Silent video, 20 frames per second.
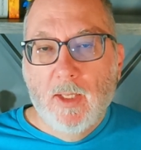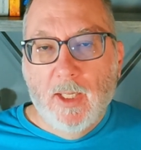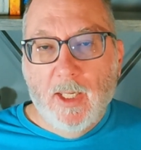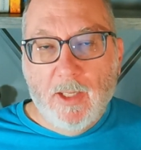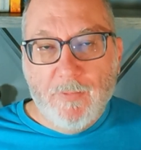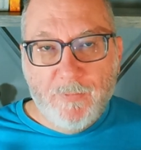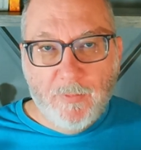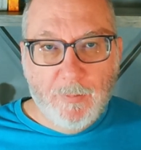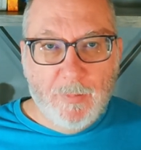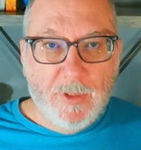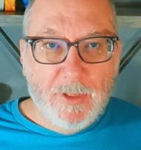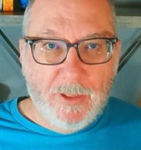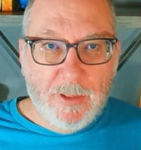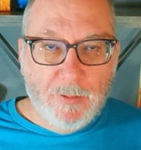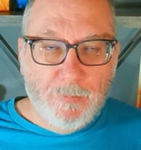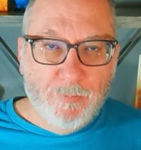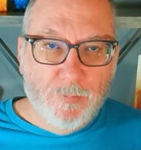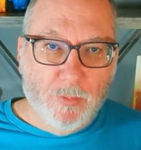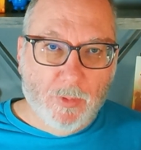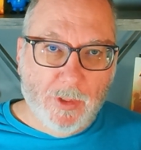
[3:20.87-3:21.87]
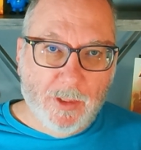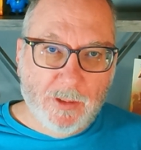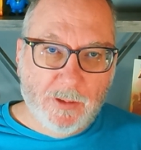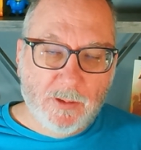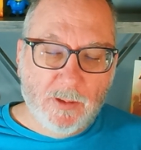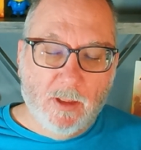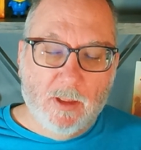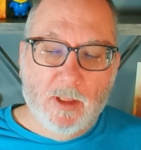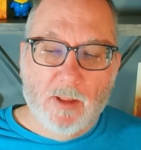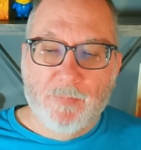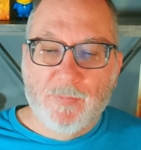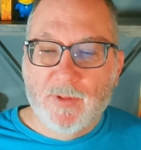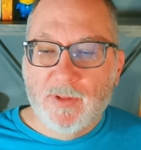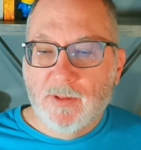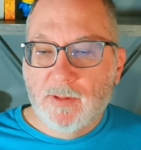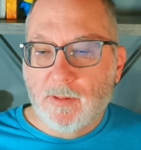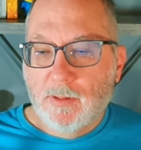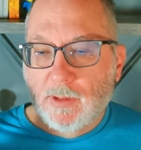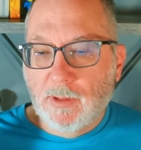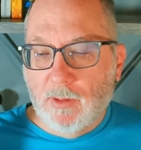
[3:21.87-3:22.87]
Everybody breaks up. They
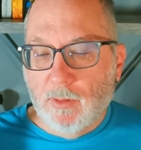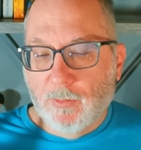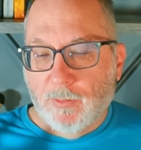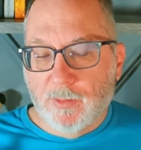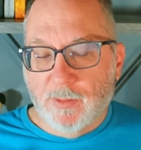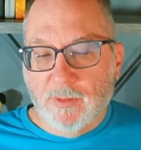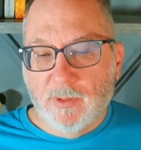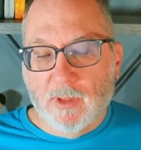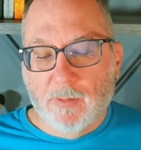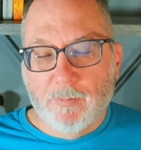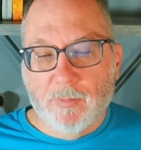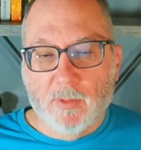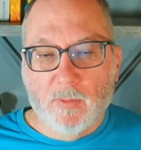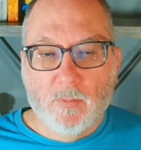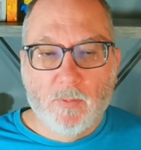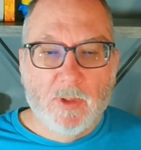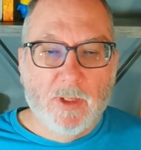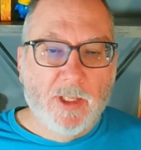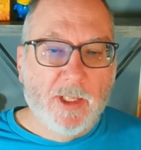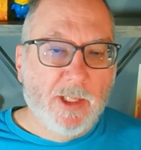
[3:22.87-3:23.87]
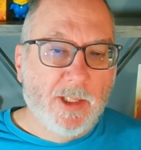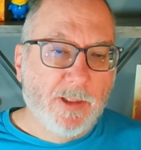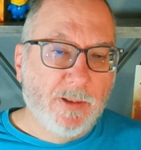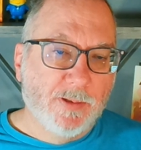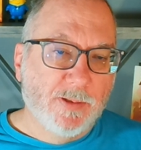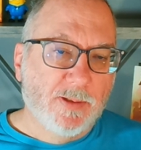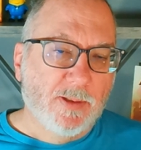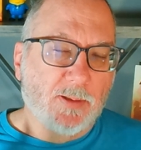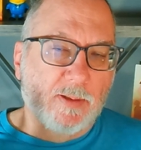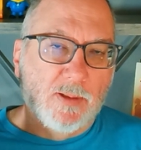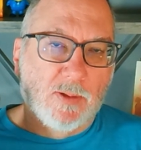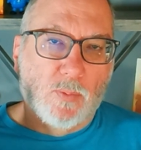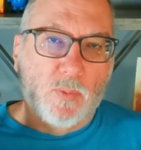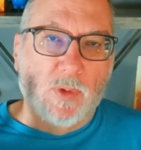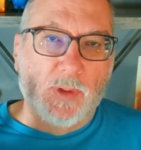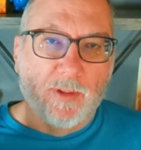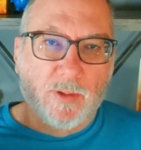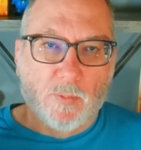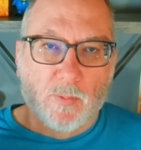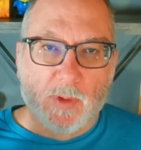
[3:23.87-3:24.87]
go their separate ways. The
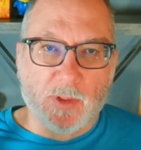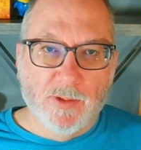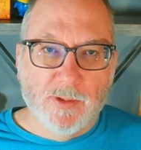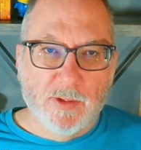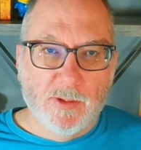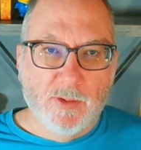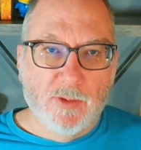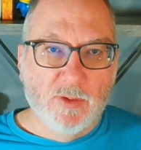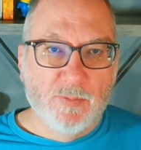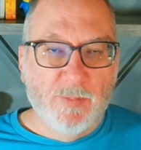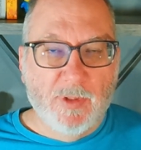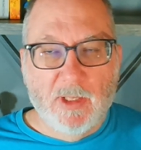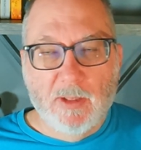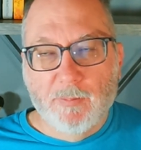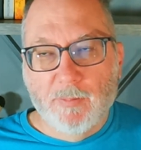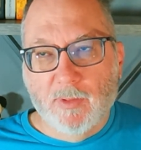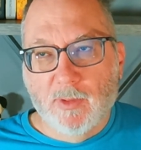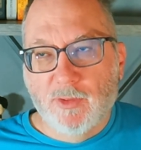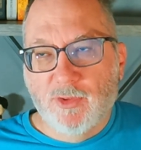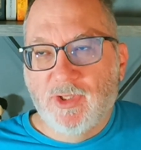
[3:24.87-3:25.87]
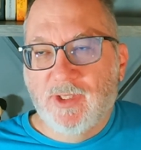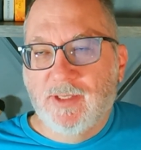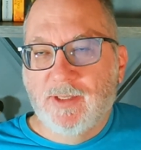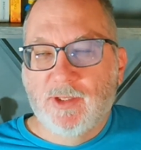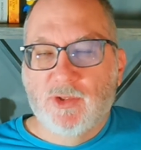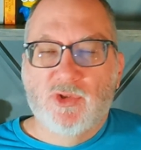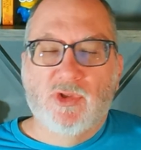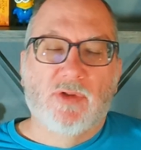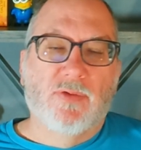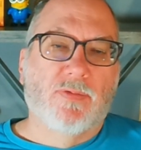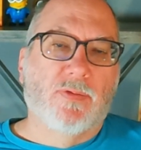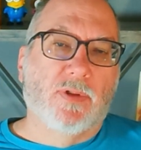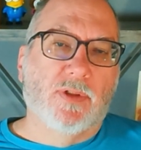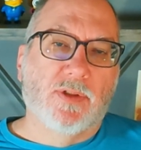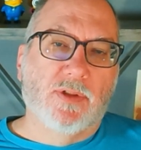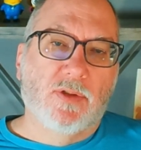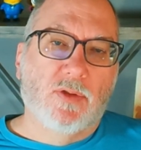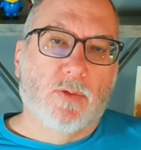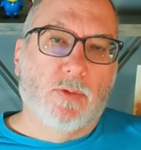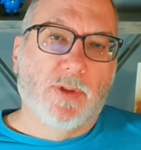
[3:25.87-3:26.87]
one that runs the newspaper, she's itching for a
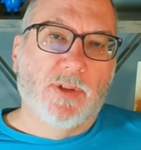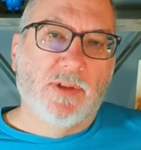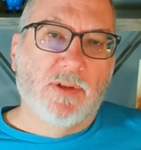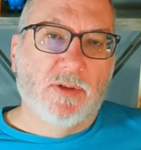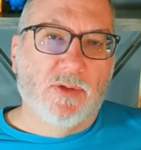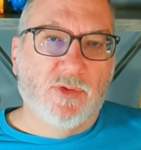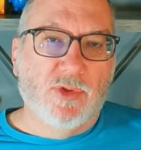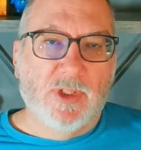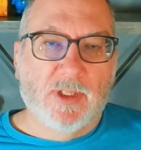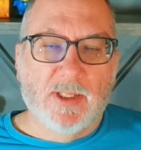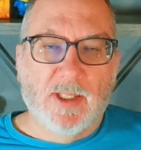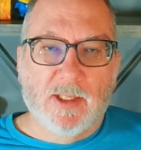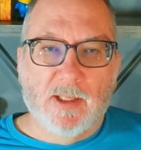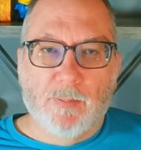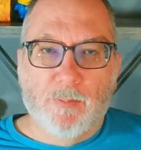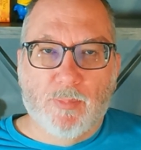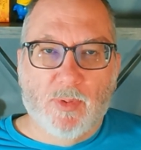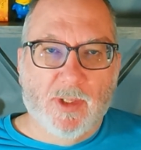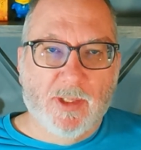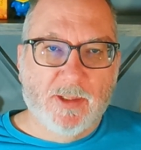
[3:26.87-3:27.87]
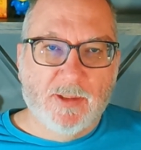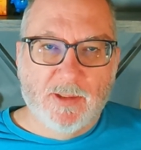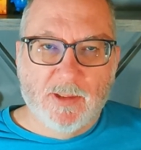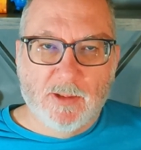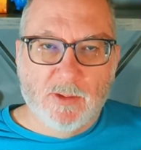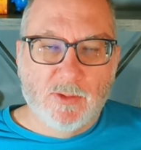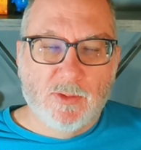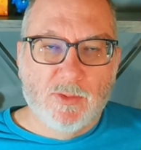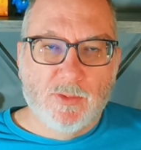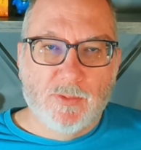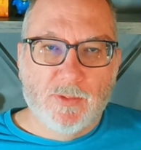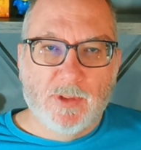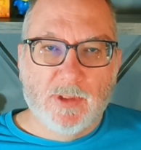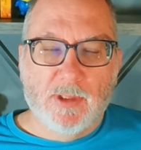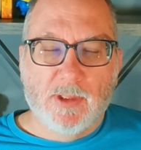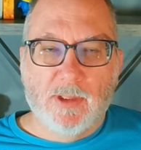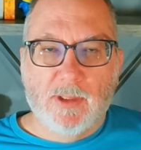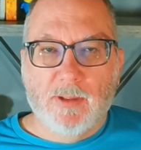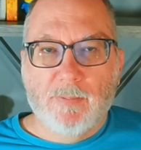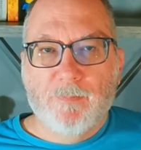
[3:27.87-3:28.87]
story, so she kind of breaks into
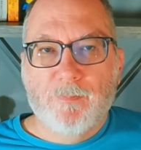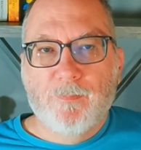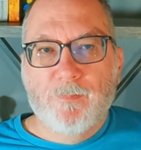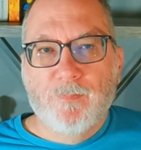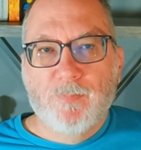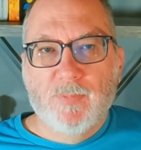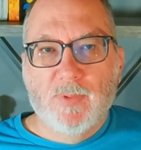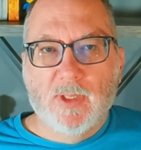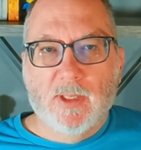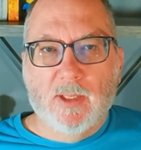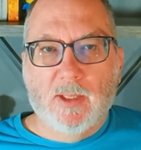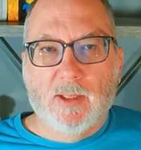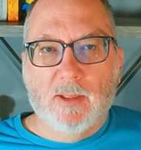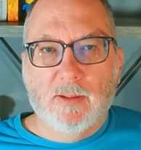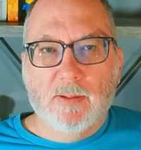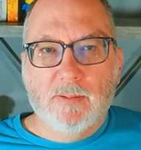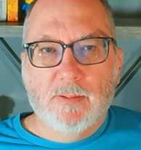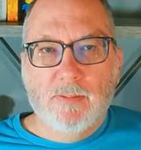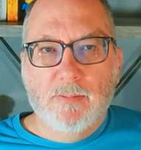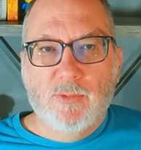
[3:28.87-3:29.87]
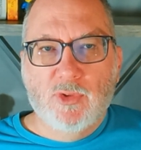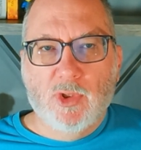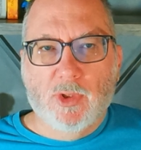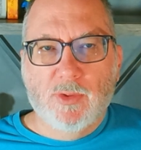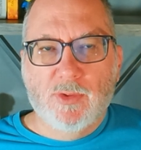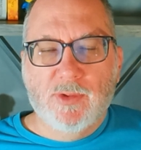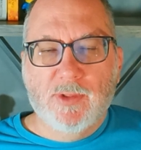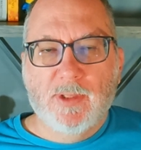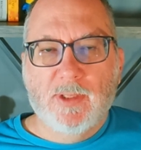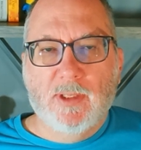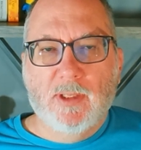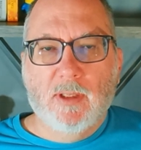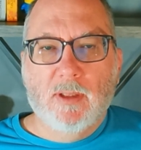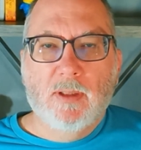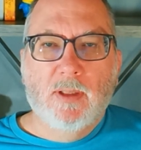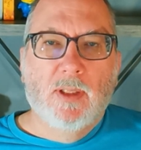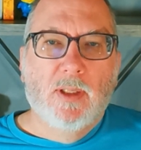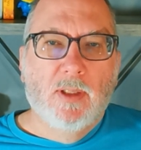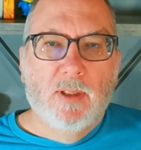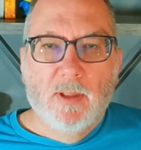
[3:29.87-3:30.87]
the church
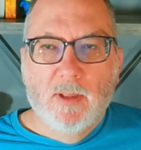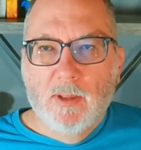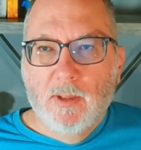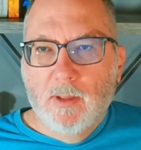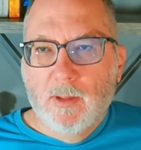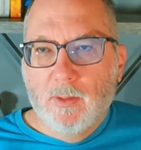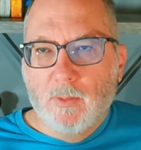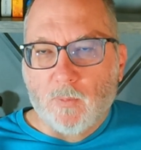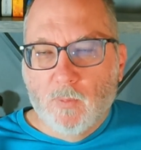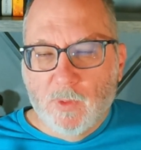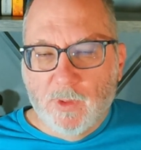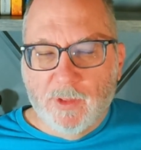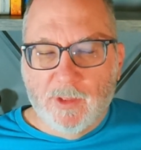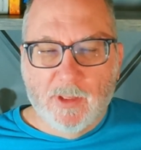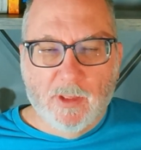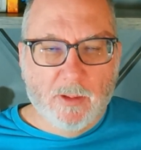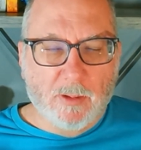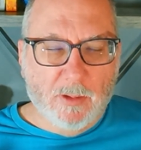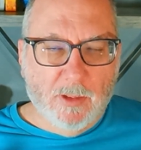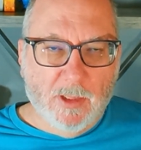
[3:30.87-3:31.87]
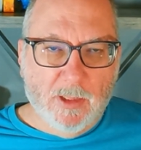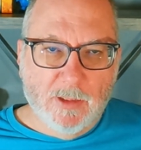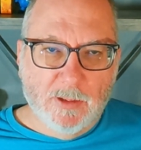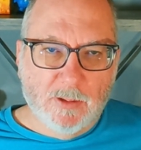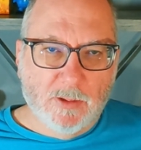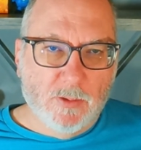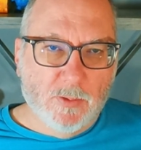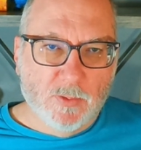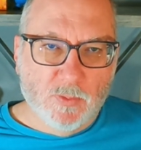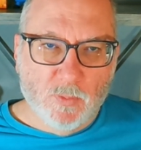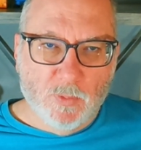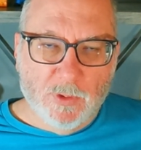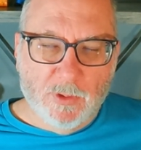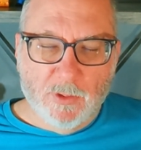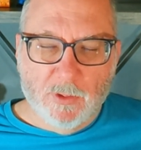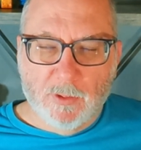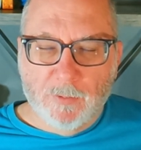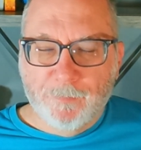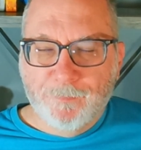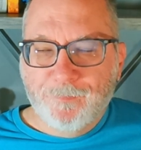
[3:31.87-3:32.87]
there. One of the other guys goes with
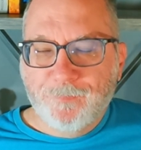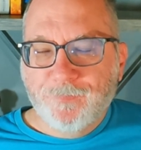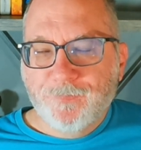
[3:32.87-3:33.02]
her.